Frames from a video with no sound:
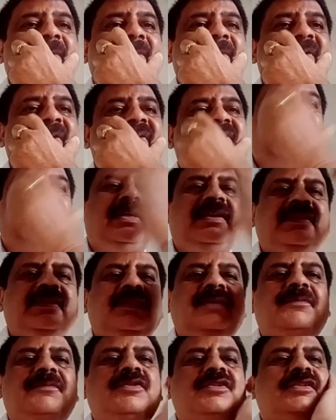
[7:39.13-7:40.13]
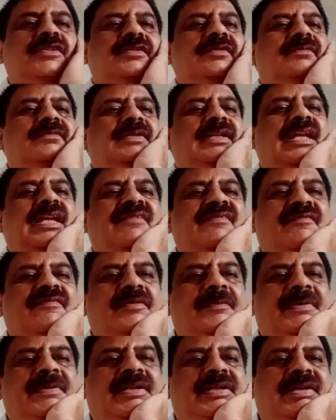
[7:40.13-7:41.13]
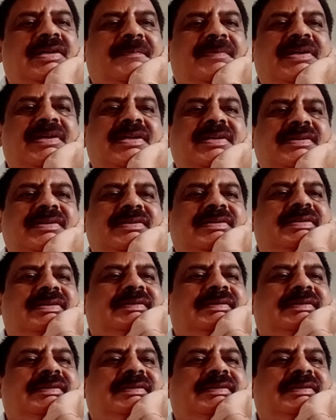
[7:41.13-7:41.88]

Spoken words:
It's there in the books, but have everybody replicated it?